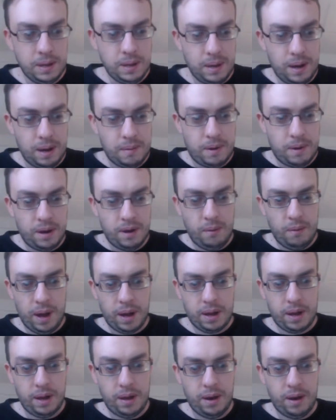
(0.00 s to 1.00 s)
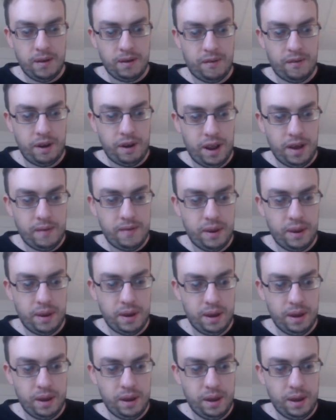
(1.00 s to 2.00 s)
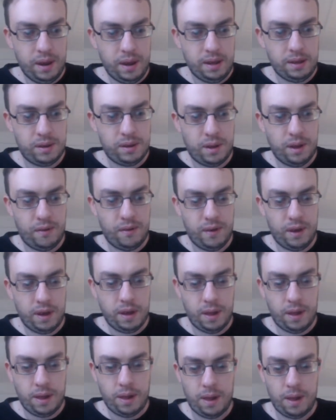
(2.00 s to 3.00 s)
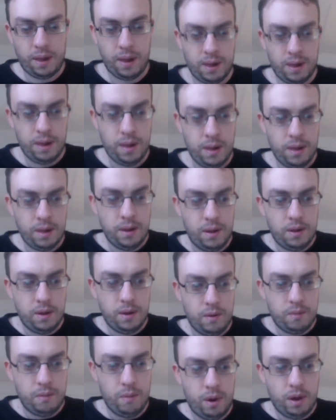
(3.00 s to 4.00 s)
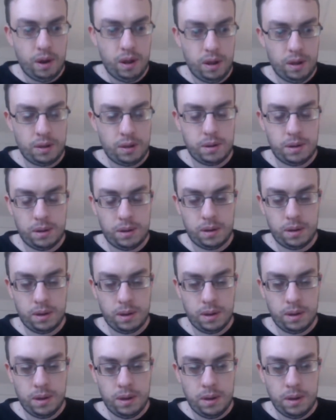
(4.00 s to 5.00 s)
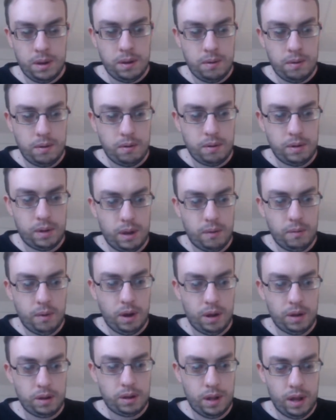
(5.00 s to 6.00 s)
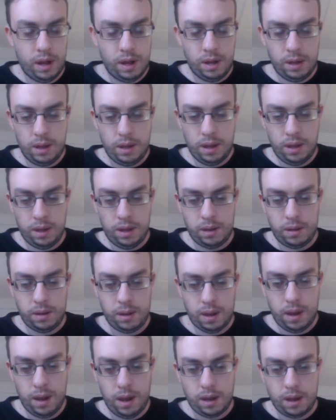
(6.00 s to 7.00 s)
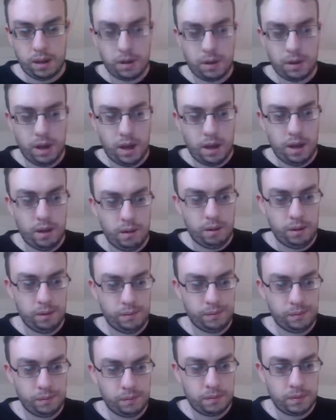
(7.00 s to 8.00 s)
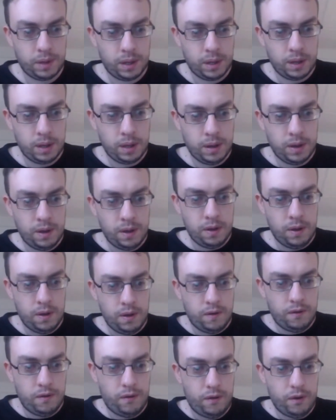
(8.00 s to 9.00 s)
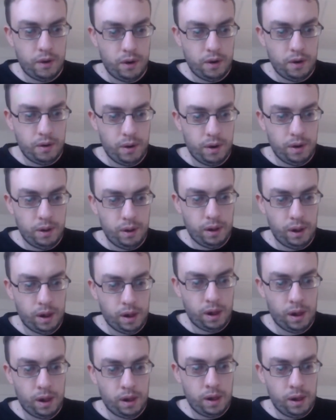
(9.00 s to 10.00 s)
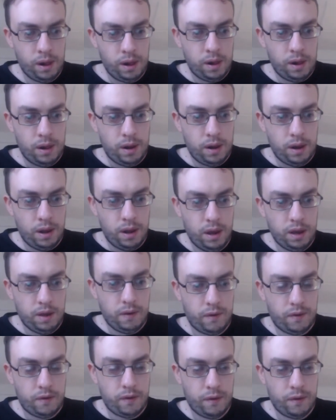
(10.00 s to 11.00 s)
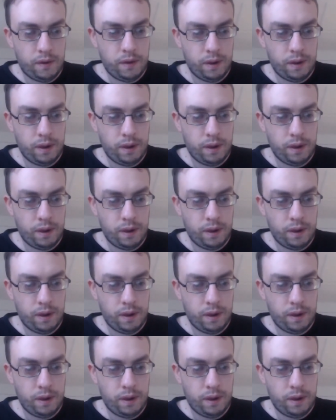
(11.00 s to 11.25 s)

I'm going to whack it on for $11.99, stuff it. Wallace Ladies, XL, Floral, Leaf,